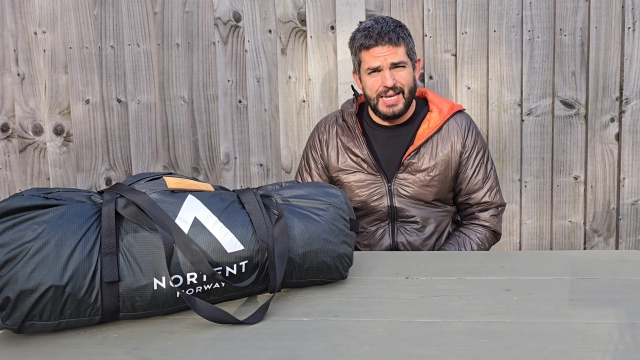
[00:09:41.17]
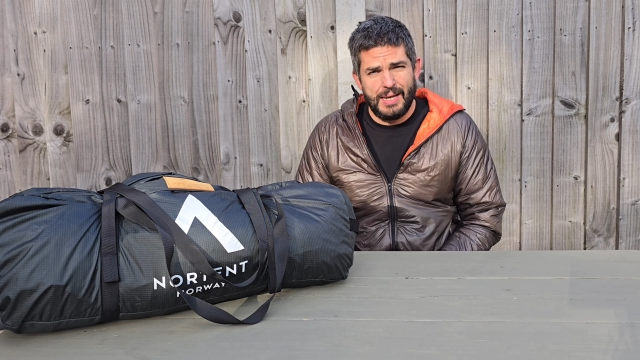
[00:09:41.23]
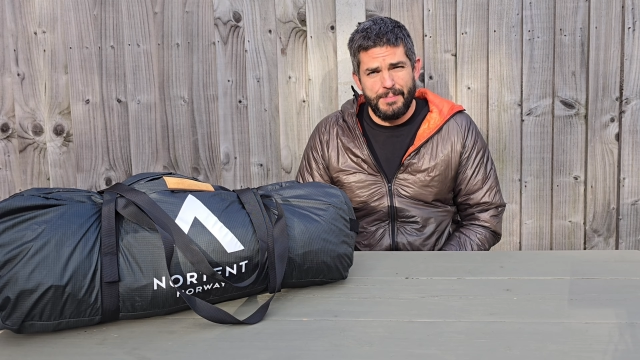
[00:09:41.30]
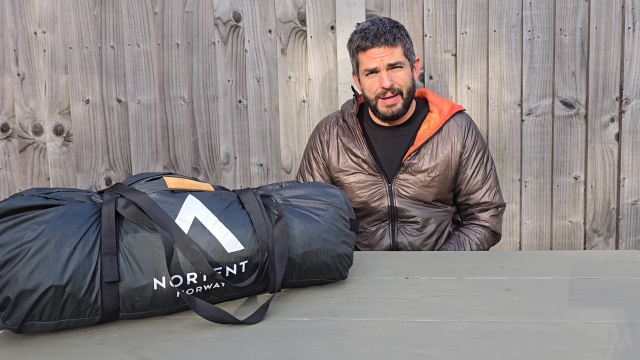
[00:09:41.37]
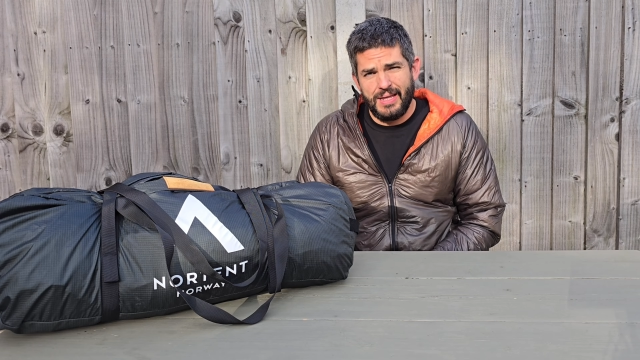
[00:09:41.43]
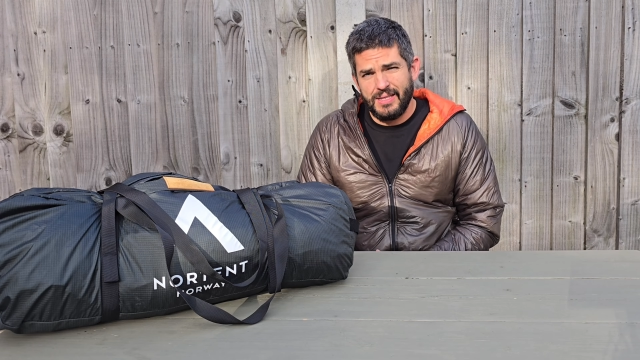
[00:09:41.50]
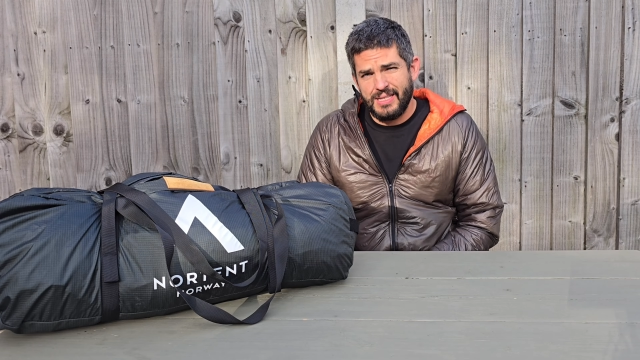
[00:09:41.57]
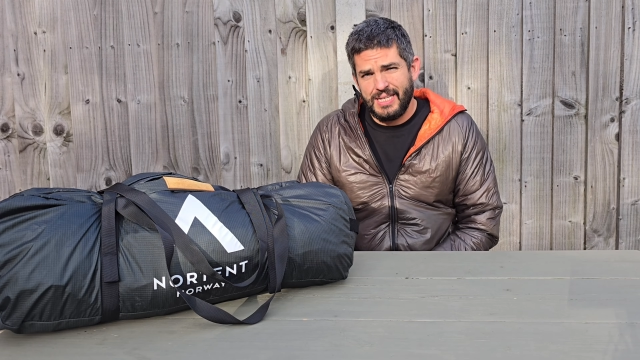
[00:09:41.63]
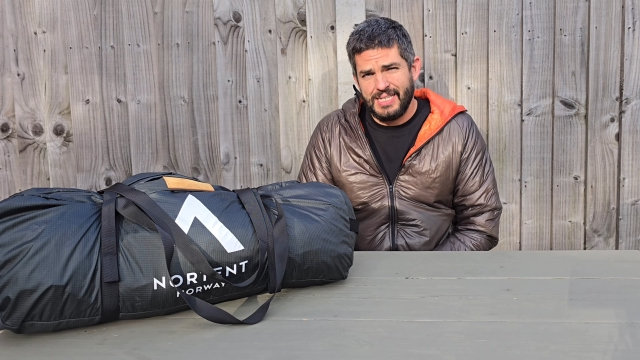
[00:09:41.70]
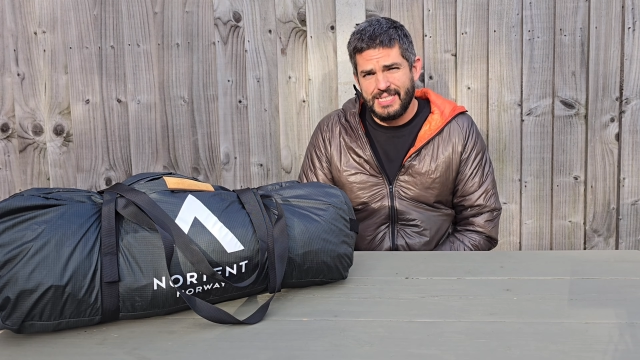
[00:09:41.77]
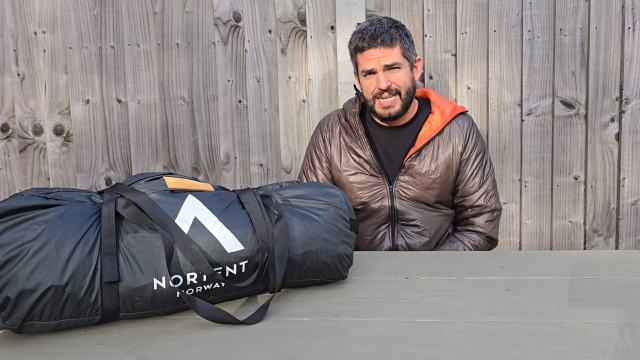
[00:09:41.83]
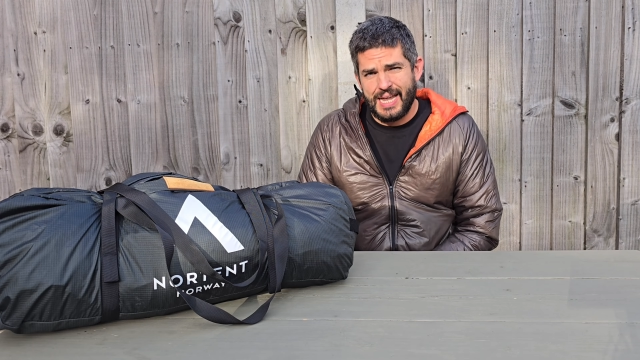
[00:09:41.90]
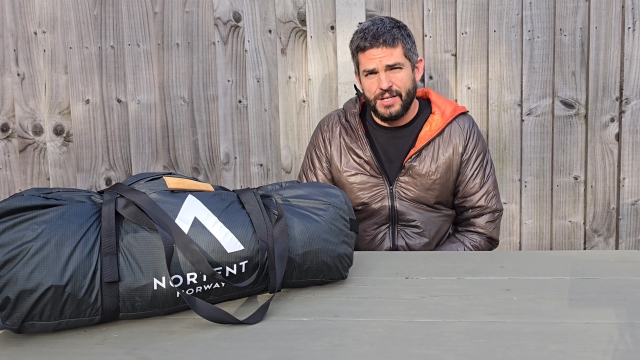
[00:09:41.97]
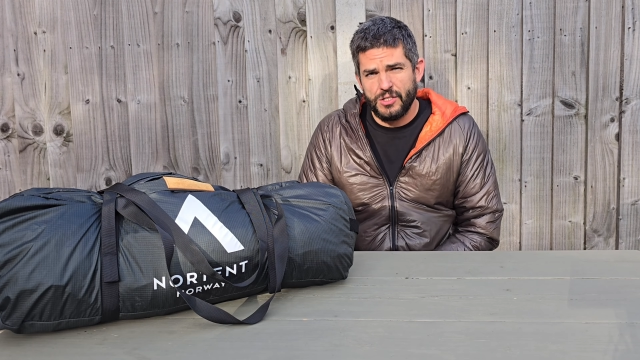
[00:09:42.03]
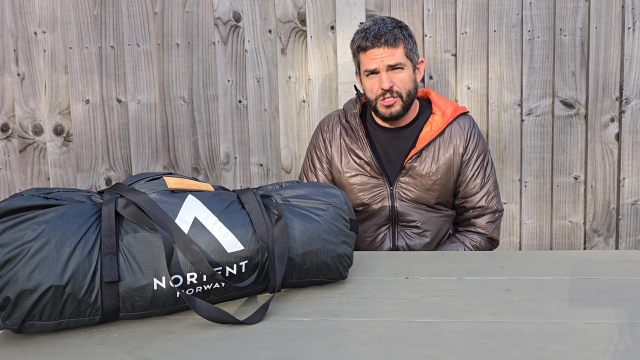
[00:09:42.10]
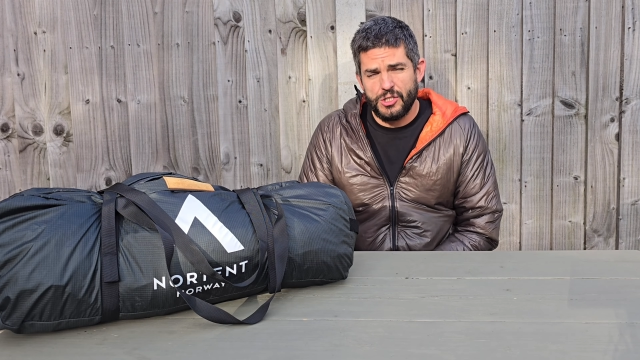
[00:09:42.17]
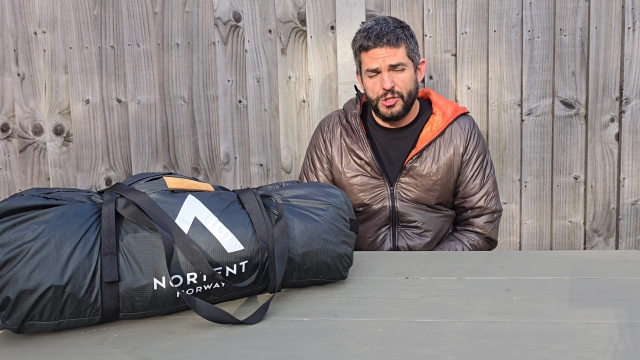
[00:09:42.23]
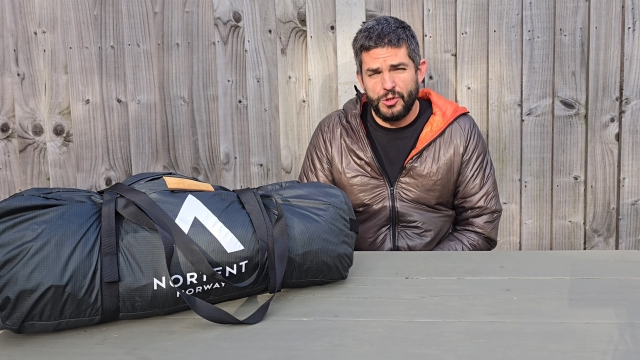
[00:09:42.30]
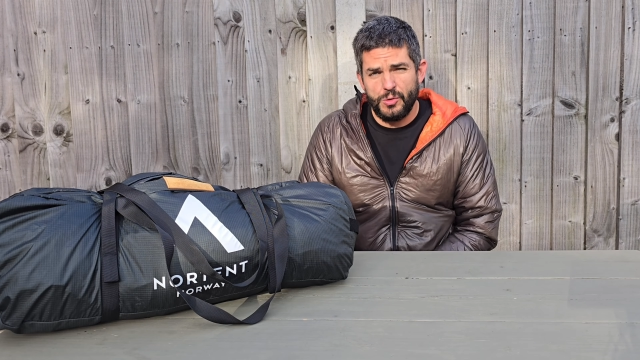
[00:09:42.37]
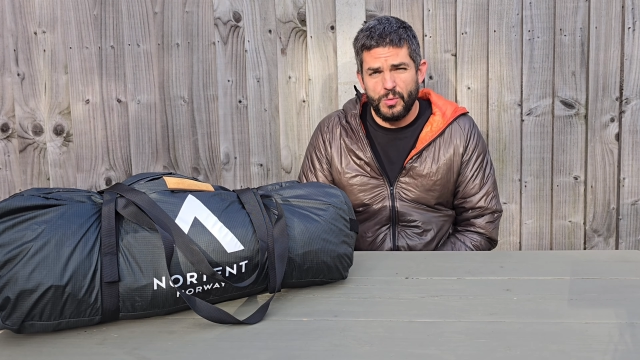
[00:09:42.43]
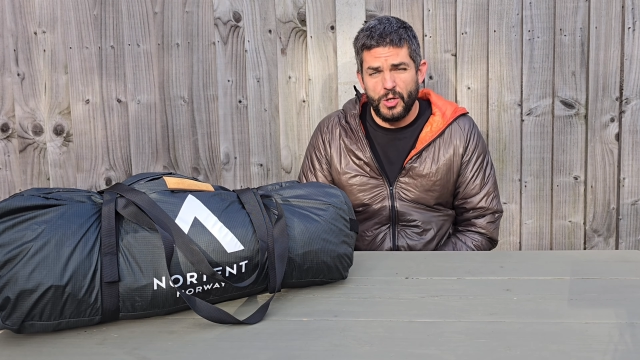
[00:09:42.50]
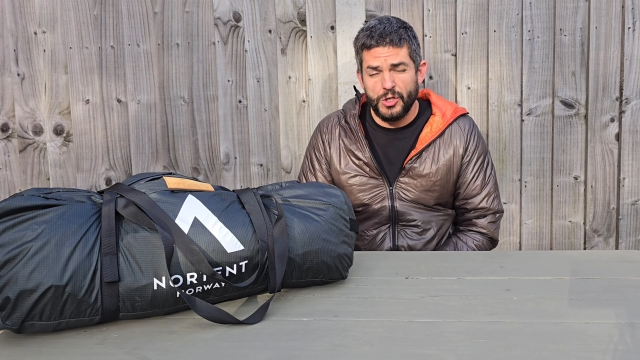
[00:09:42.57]
limit the tent
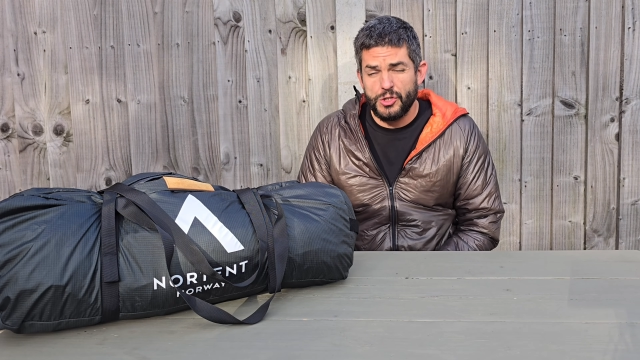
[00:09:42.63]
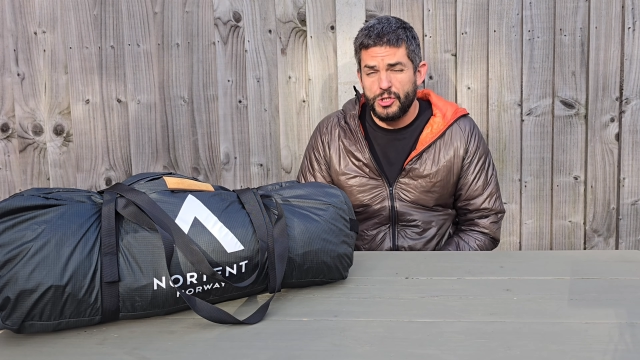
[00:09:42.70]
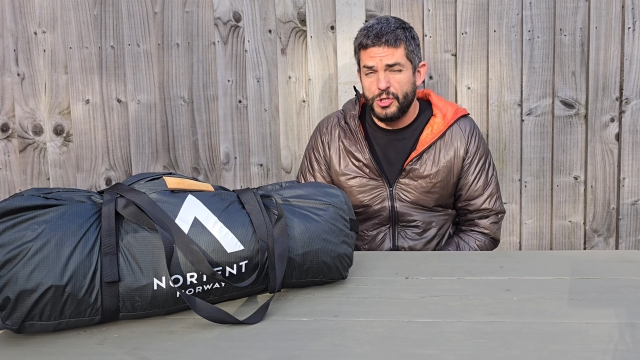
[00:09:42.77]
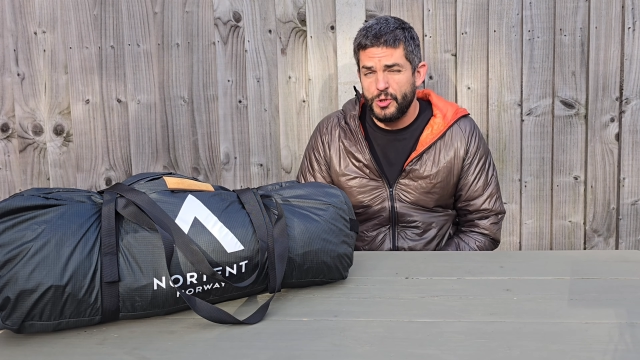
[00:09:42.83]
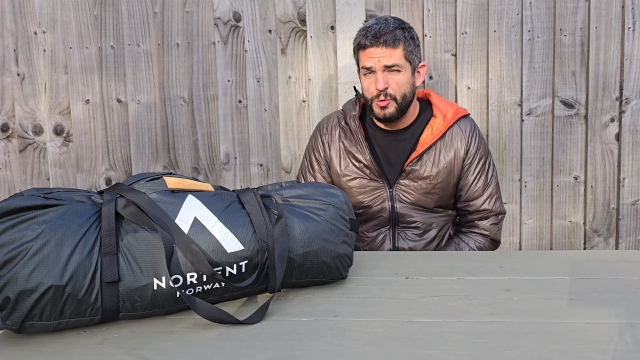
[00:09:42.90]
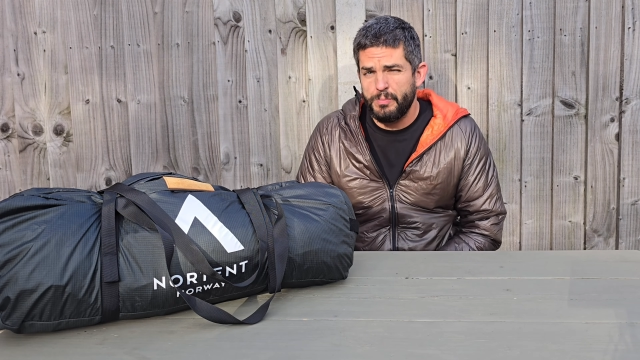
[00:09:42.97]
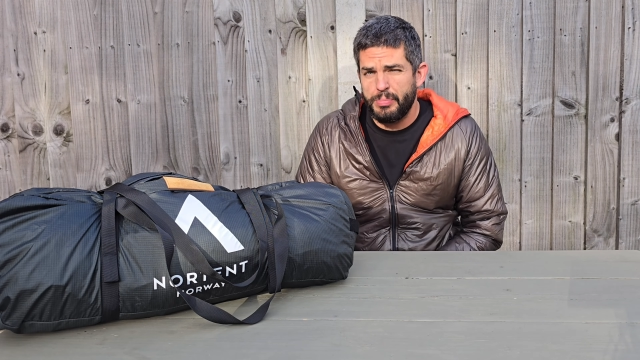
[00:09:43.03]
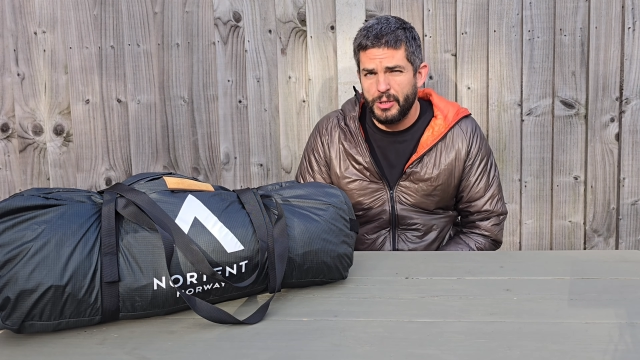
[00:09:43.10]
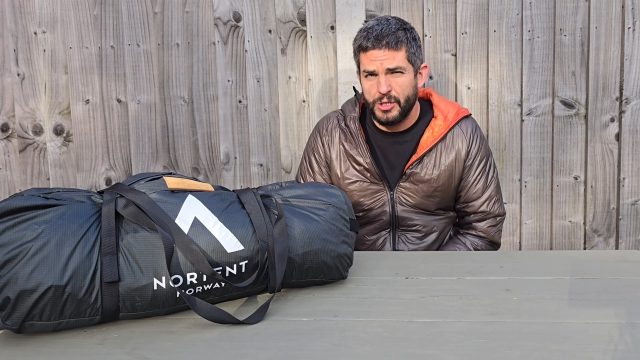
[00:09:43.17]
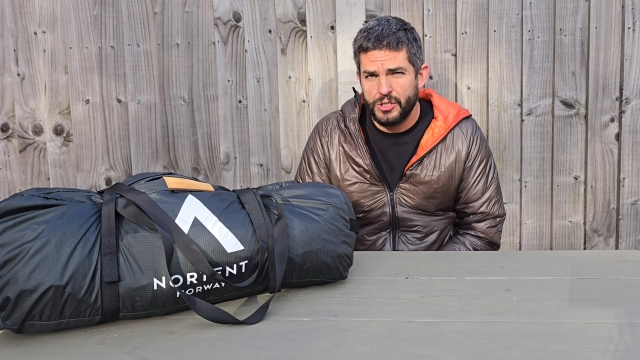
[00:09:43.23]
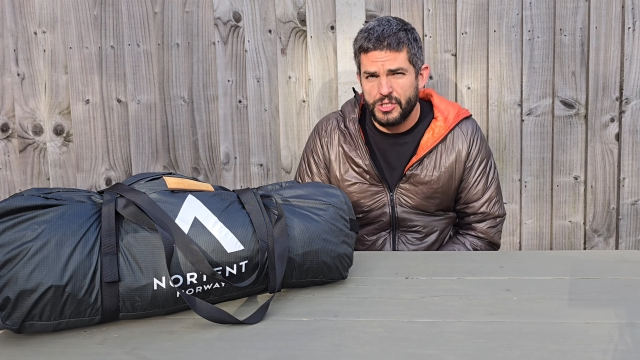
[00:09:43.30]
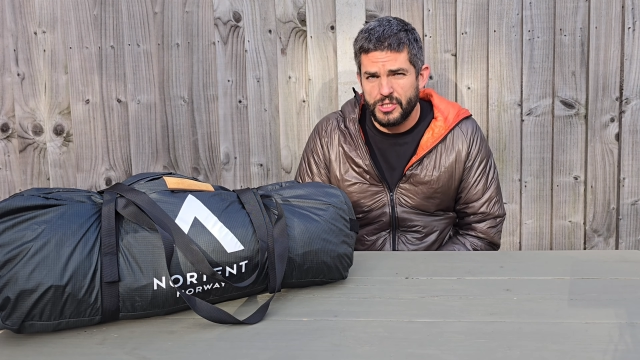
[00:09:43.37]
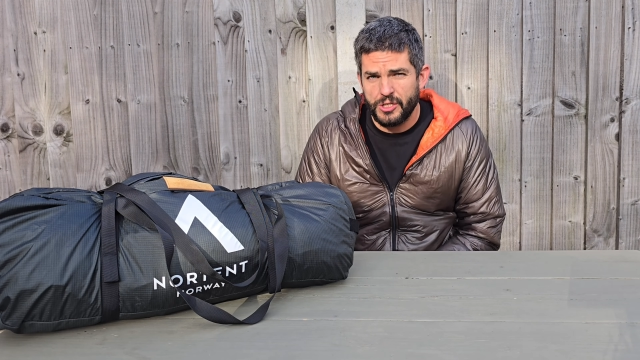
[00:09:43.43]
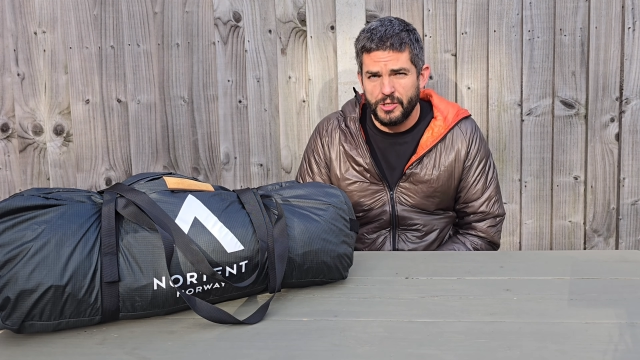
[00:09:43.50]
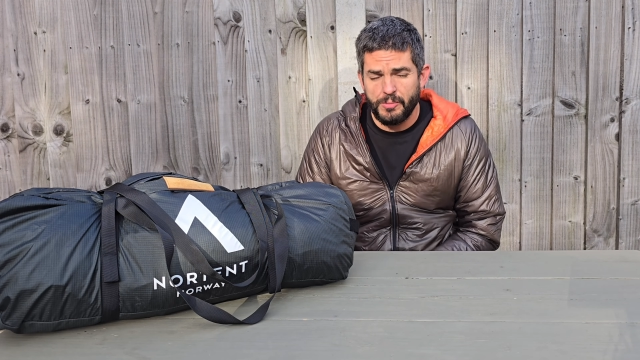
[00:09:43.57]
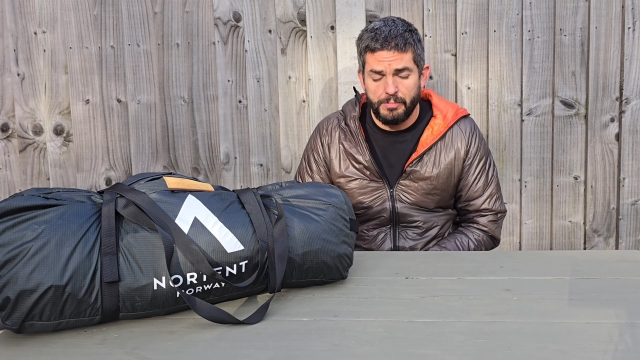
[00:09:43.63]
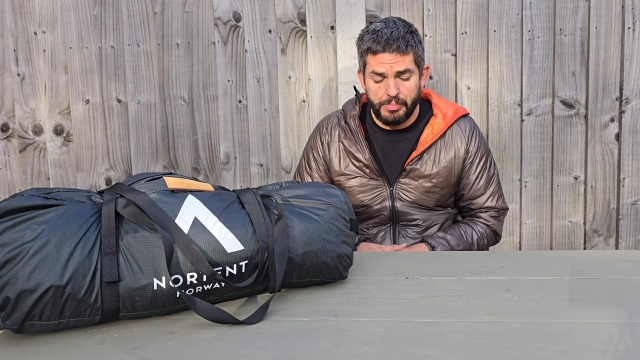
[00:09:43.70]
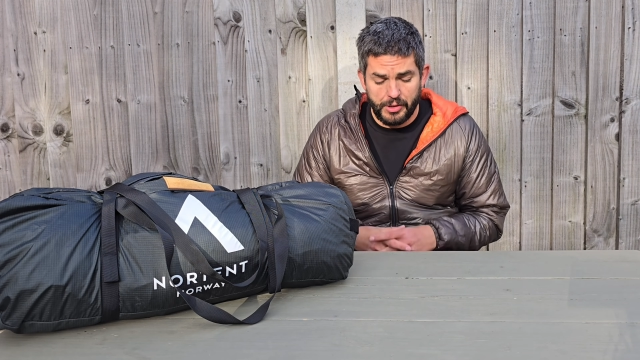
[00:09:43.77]
to a 2-person,